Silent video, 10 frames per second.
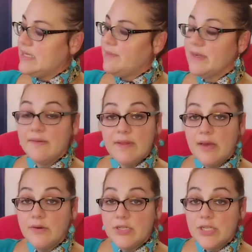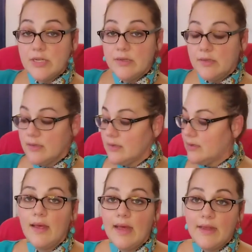Deep End of the Ocean,
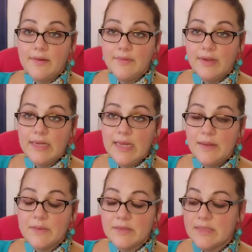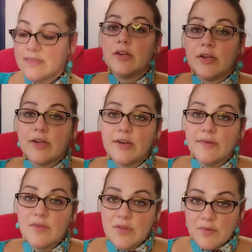Anne of Green Gables, The Lurker
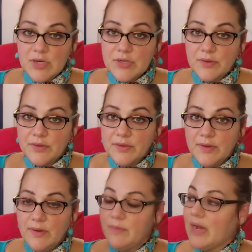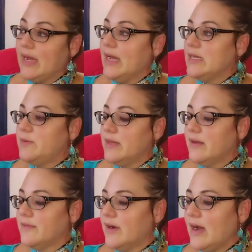of the Threshold by H.P.
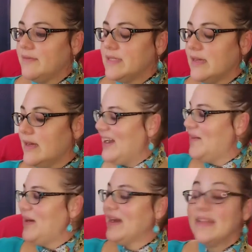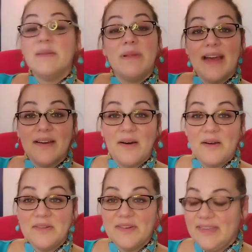Lovecraft. I got The Black
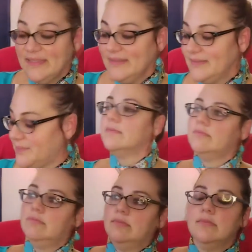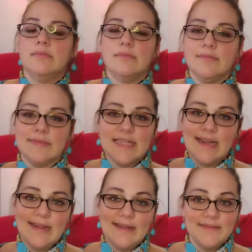Cauldron.
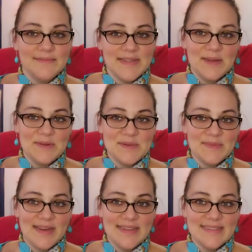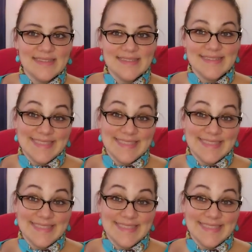Ta-da! The Lonesome Gods.